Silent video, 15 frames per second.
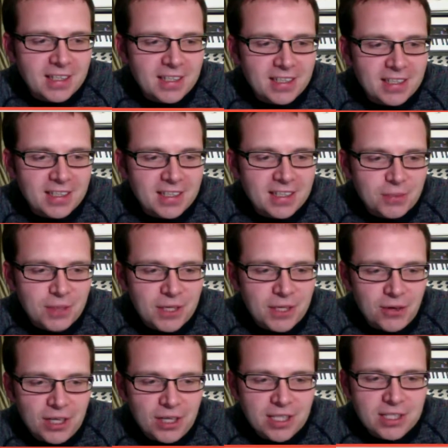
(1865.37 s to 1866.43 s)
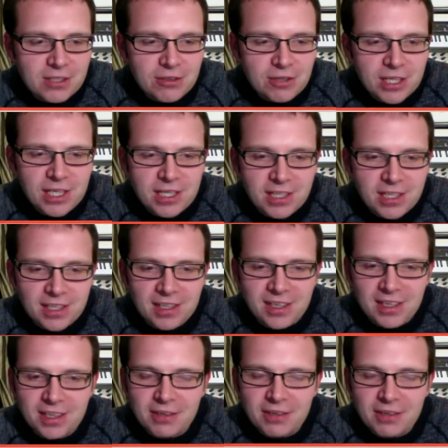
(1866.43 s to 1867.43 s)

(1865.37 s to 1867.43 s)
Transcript: it can be quite tricky that, like,